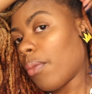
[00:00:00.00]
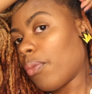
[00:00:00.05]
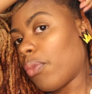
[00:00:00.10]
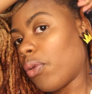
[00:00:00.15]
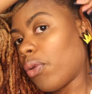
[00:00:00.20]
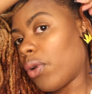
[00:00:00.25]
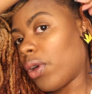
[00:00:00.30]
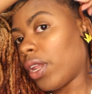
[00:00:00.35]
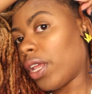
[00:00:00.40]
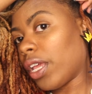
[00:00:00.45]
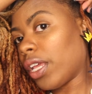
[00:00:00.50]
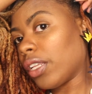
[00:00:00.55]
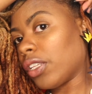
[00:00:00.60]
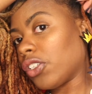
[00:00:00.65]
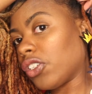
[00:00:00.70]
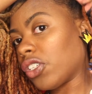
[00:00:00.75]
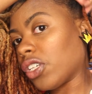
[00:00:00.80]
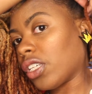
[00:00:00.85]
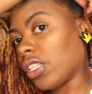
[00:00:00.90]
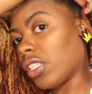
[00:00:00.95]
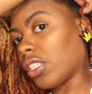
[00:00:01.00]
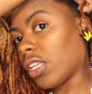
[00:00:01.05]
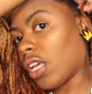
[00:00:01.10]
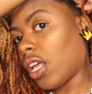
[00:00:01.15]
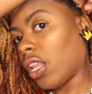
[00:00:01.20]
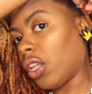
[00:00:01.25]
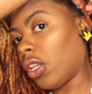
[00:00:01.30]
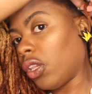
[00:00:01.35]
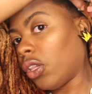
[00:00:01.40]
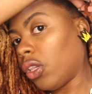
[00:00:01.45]
put it just
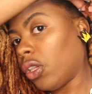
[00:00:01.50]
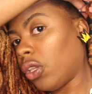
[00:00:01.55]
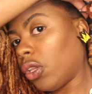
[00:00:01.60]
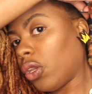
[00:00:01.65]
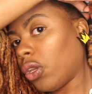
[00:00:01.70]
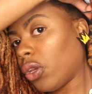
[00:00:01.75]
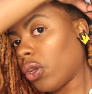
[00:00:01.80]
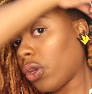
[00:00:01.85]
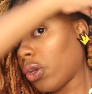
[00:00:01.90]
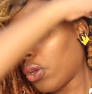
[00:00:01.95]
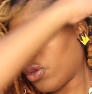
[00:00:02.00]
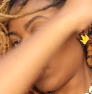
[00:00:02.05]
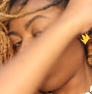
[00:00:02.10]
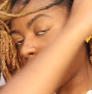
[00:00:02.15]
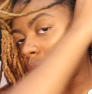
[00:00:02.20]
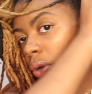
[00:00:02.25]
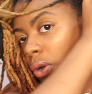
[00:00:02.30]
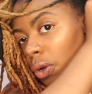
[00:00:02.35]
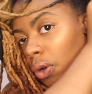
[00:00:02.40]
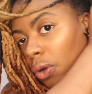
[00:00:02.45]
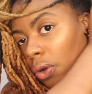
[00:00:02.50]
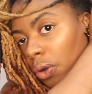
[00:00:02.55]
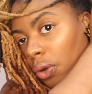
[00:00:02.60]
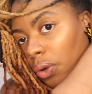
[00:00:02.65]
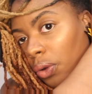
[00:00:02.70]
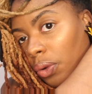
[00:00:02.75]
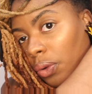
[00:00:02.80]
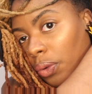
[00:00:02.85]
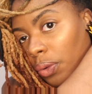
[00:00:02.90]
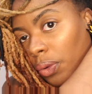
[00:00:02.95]
a
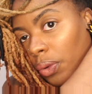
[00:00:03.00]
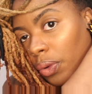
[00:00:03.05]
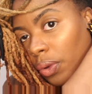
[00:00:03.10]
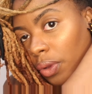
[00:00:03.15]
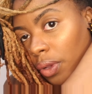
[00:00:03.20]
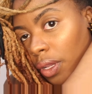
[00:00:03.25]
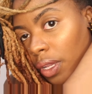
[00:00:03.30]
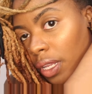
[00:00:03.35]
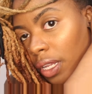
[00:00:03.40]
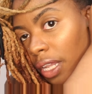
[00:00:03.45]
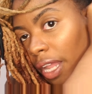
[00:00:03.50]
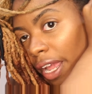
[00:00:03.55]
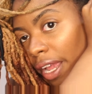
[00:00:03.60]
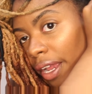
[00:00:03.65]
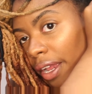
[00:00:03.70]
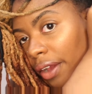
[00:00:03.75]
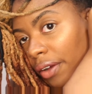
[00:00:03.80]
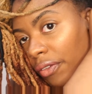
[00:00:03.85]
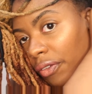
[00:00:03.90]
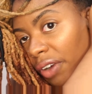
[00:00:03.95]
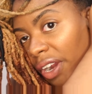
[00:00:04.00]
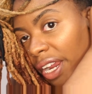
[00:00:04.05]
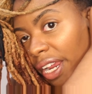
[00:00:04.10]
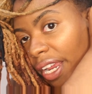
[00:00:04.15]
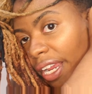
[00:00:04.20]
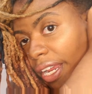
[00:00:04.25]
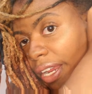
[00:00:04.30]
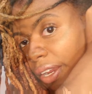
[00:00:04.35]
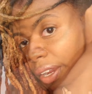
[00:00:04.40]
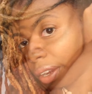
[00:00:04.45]
little like right
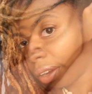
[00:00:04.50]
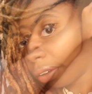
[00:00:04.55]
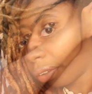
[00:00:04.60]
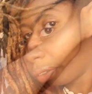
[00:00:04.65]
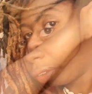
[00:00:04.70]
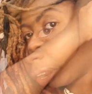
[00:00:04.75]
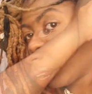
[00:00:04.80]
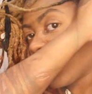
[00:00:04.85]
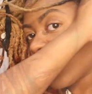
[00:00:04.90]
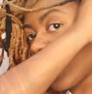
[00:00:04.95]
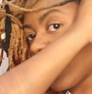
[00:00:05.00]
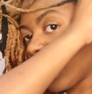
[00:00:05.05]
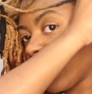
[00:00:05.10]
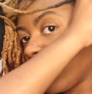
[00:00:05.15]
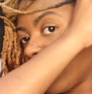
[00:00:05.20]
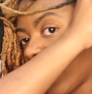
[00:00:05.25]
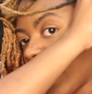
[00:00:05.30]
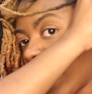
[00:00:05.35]
here, because I need to